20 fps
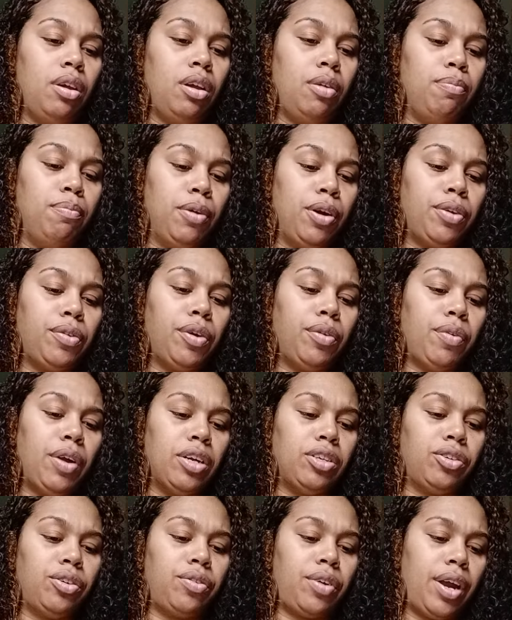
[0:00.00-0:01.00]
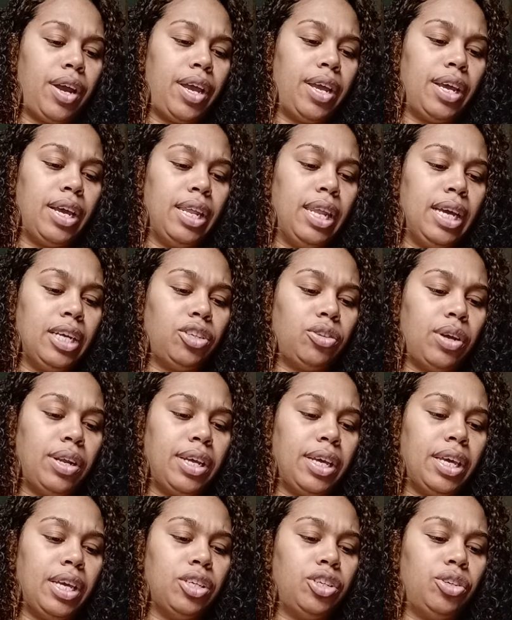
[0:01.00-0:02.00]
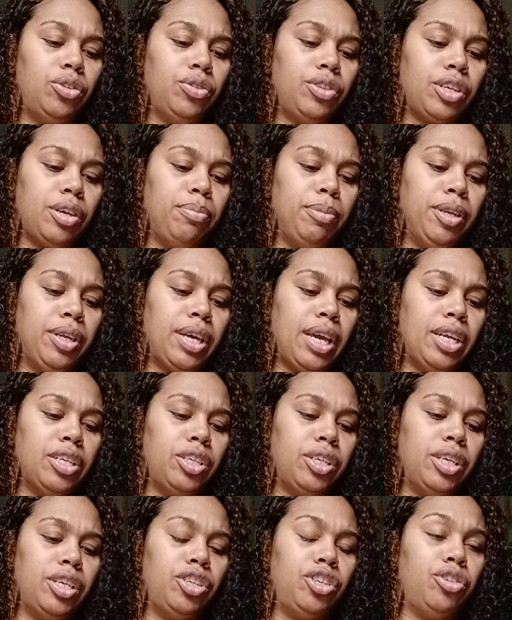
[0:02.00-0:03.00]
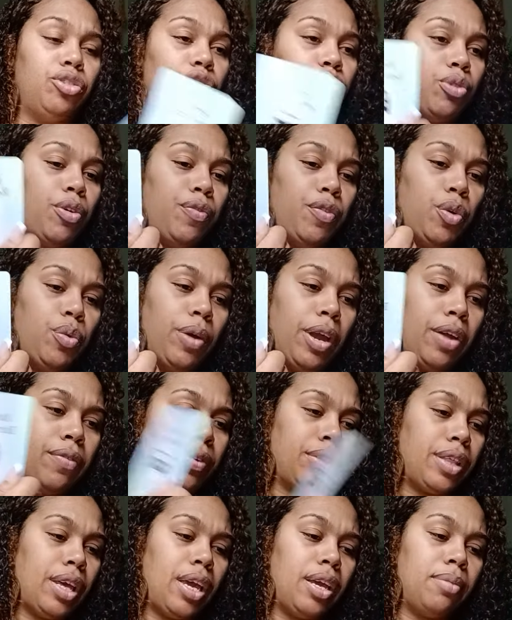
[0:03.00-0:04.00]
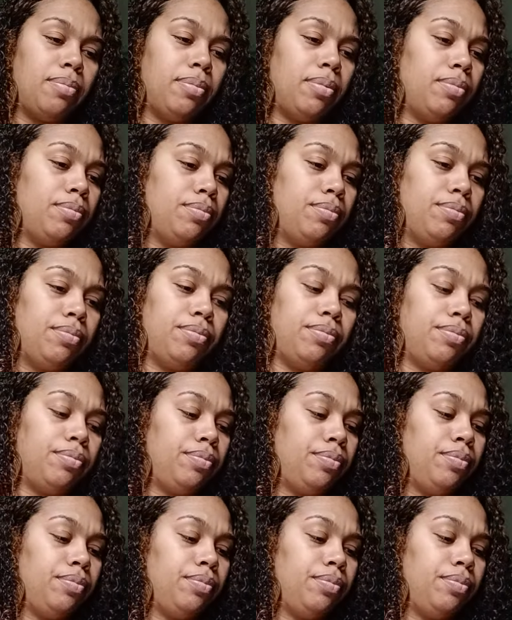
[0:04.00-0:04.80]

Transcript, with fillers: Mercury retrograde, electronic issues, communication issues, review everything. Mm -mm.